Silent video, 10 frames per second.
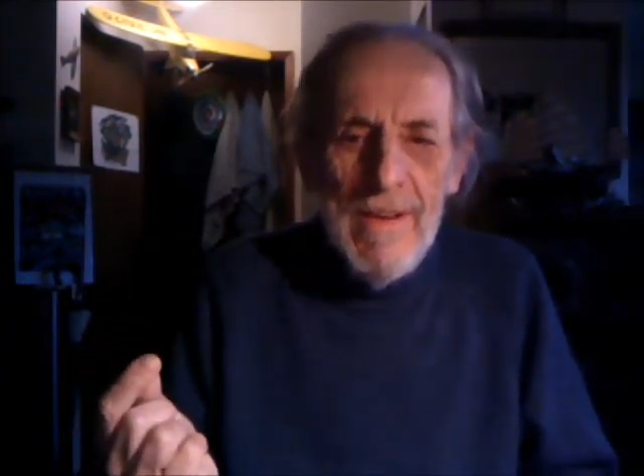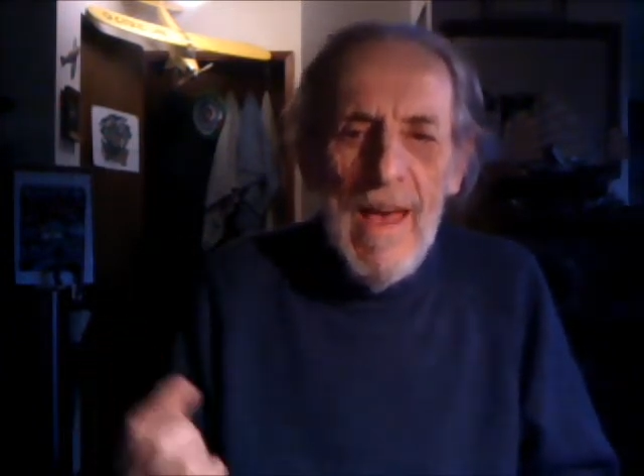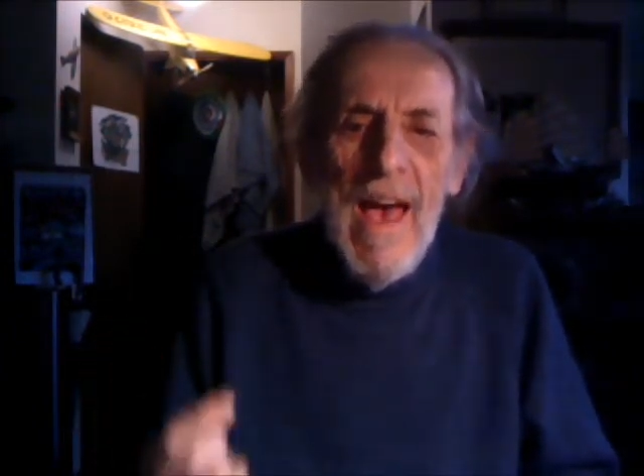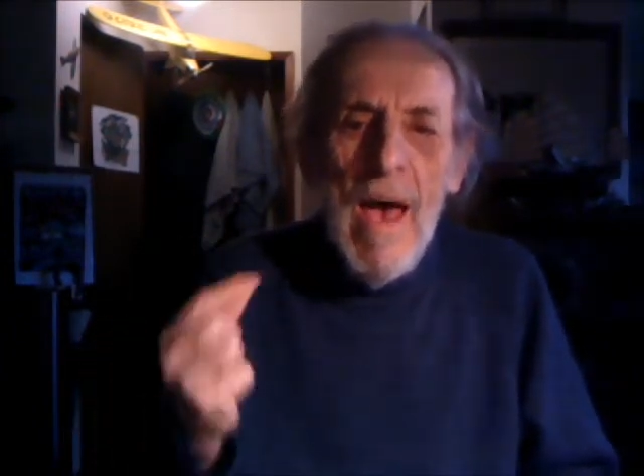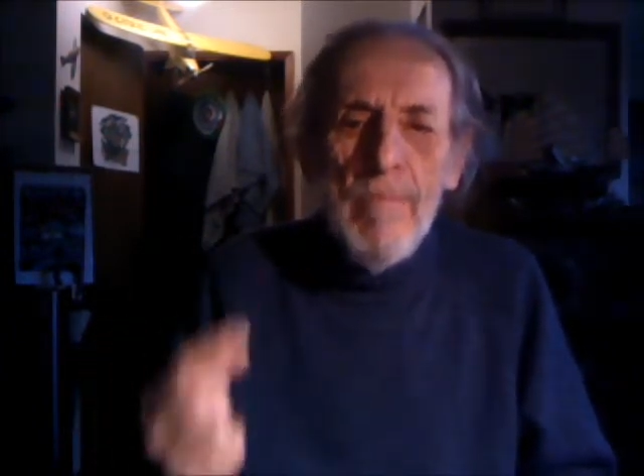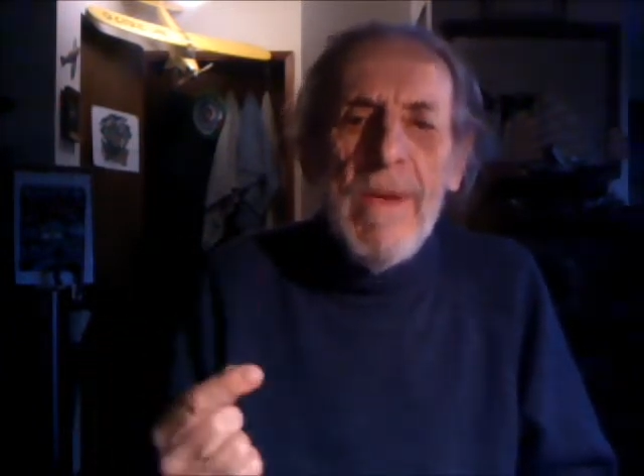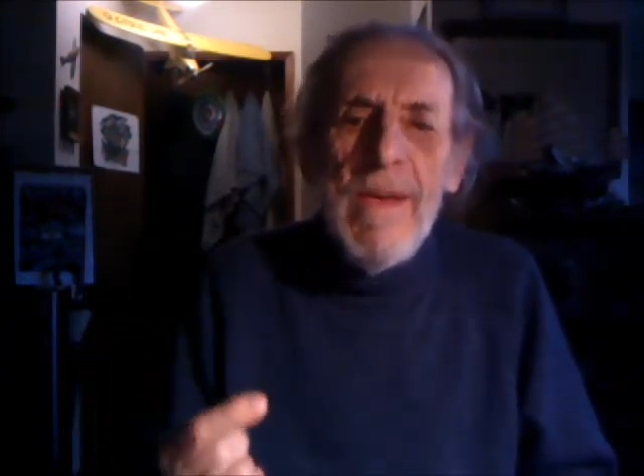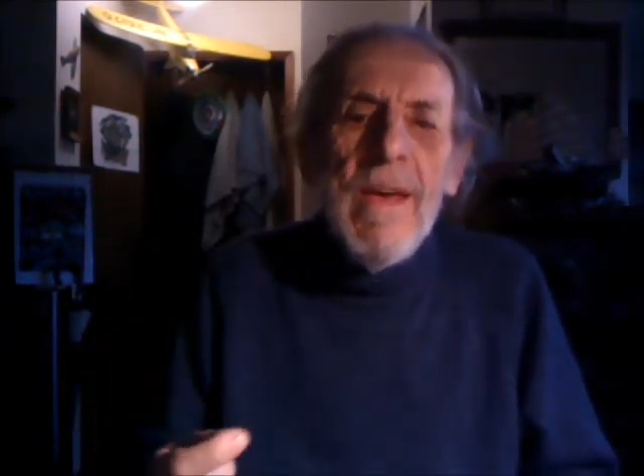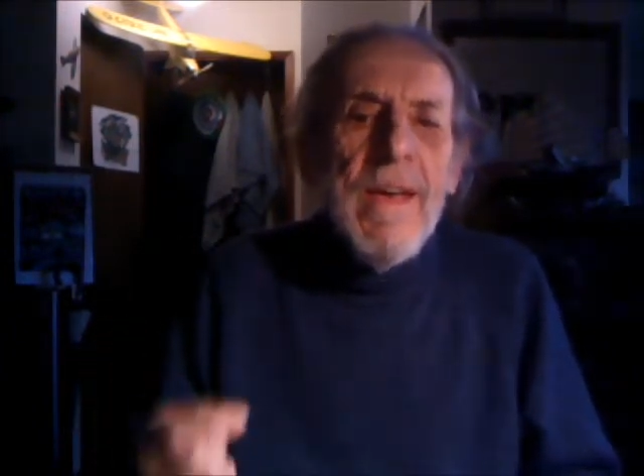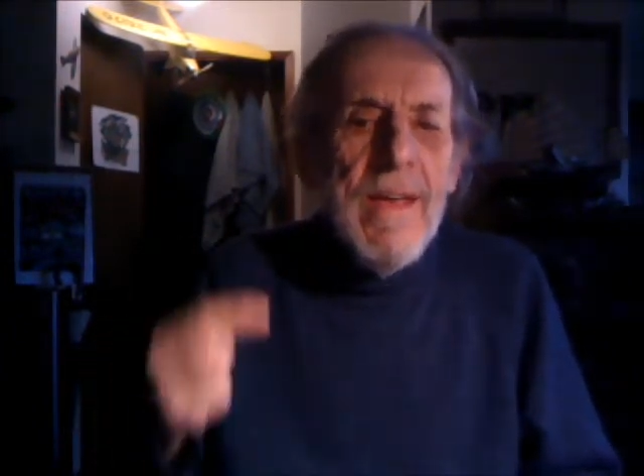
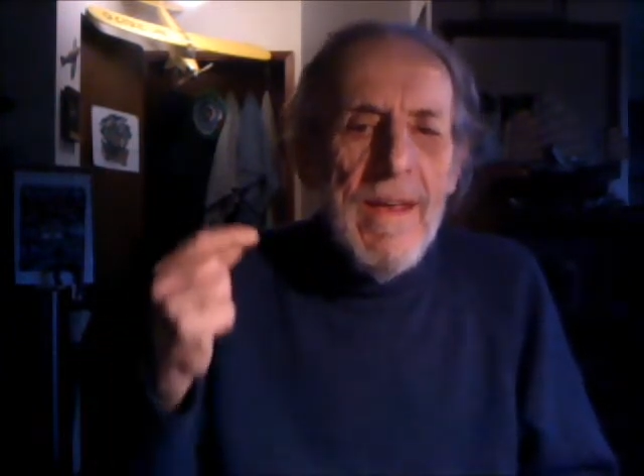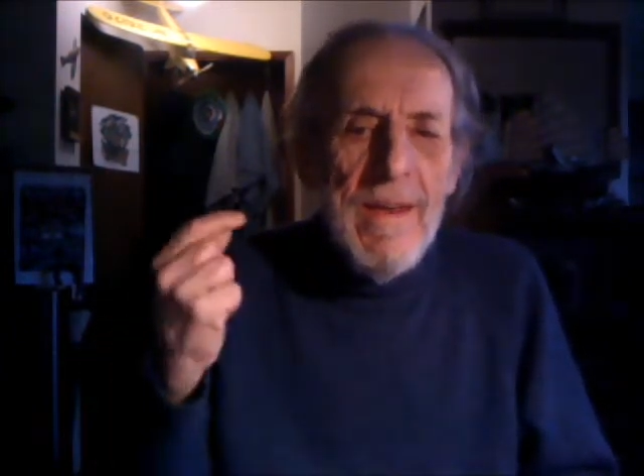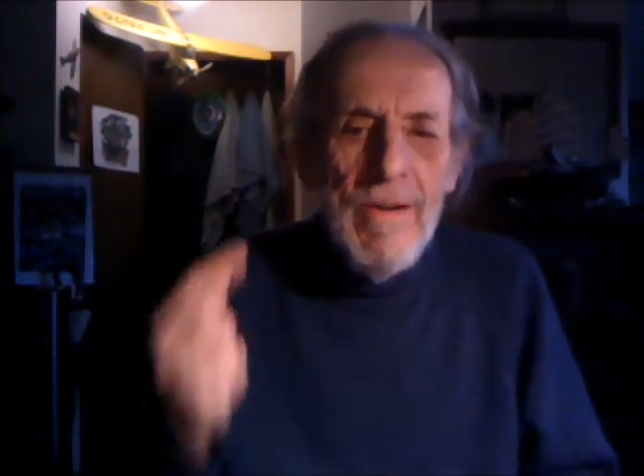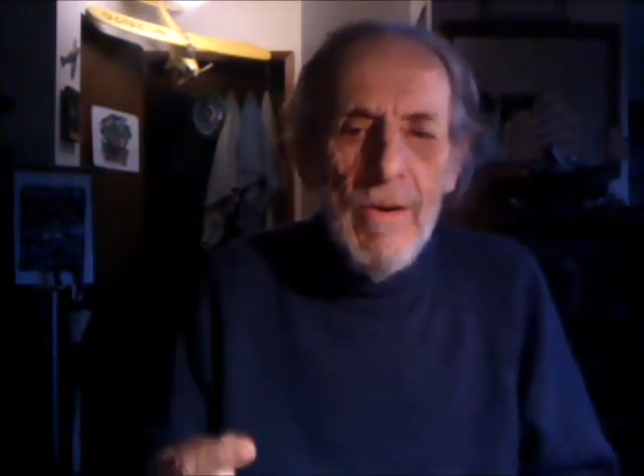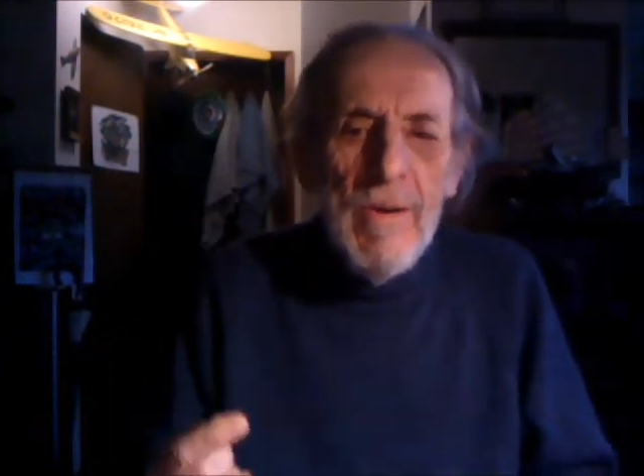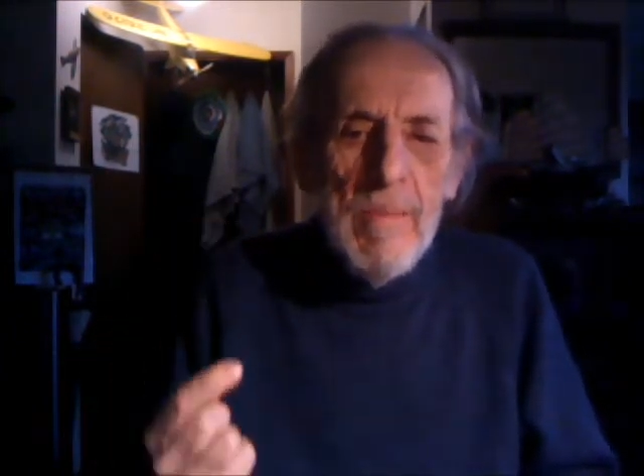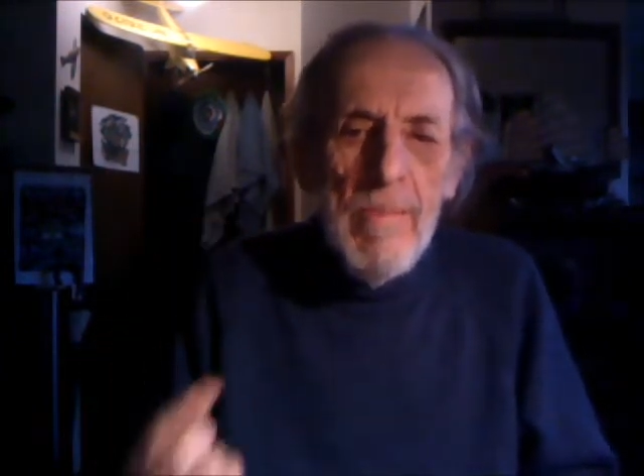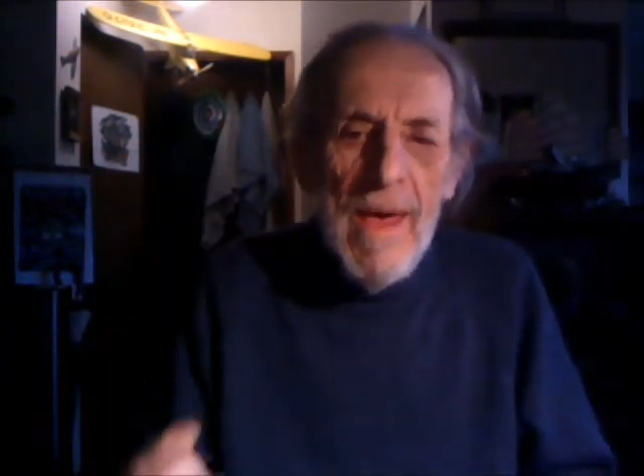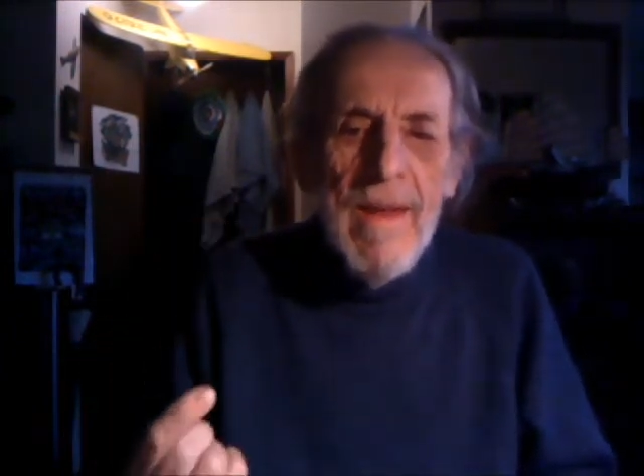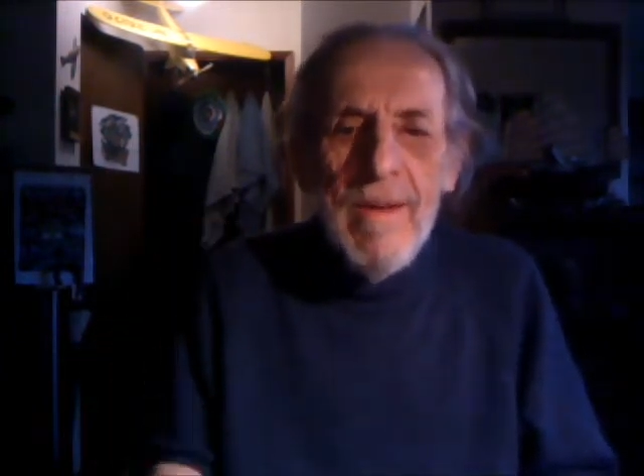happy,
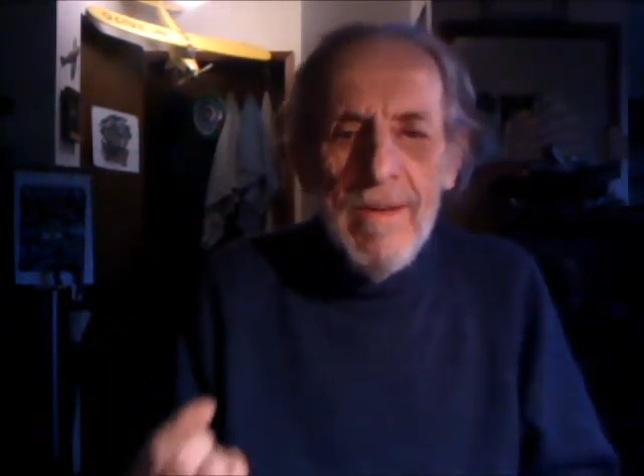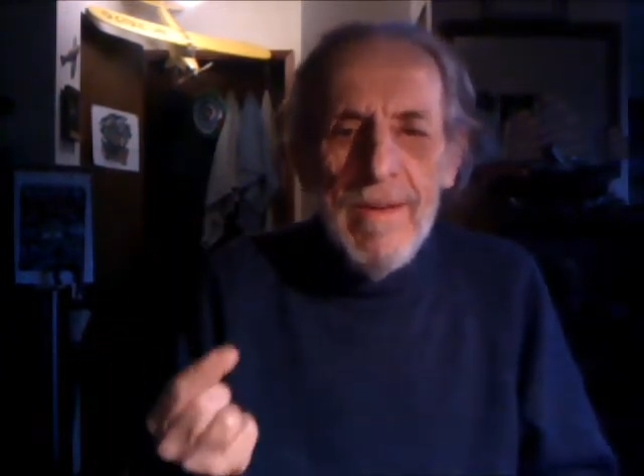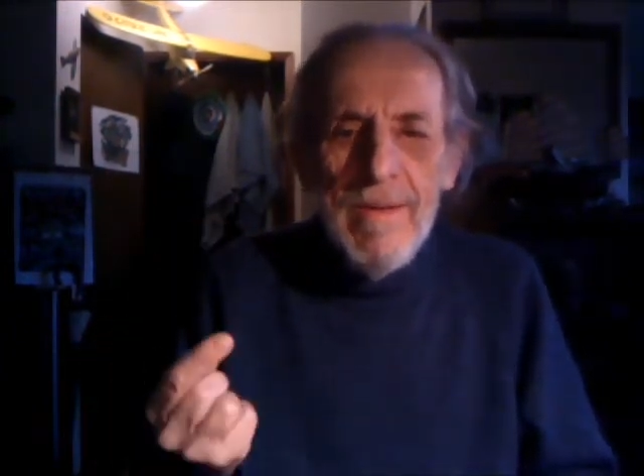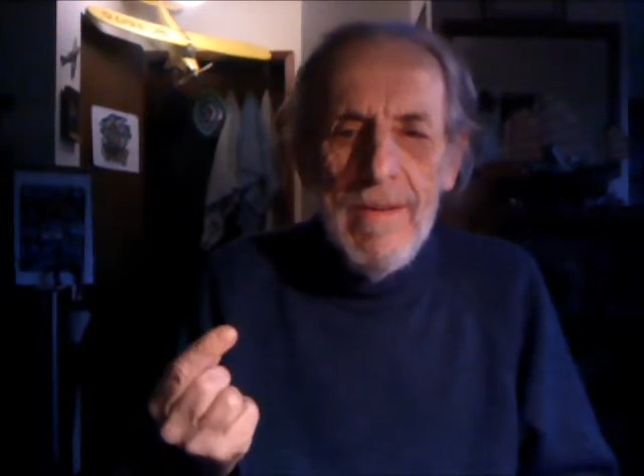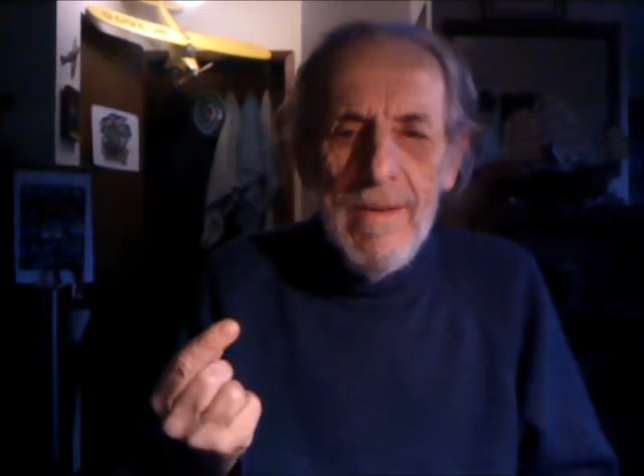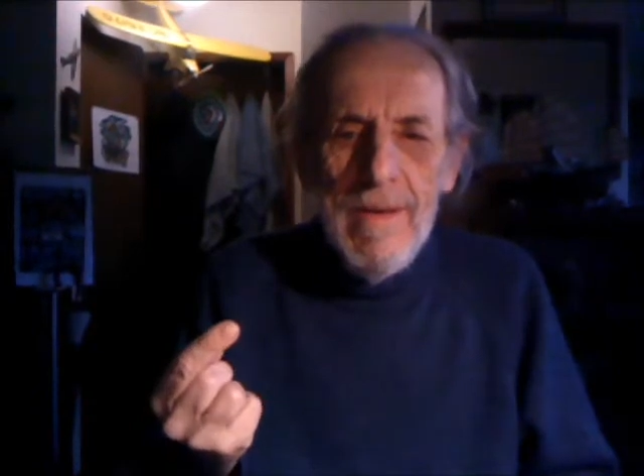interdependent,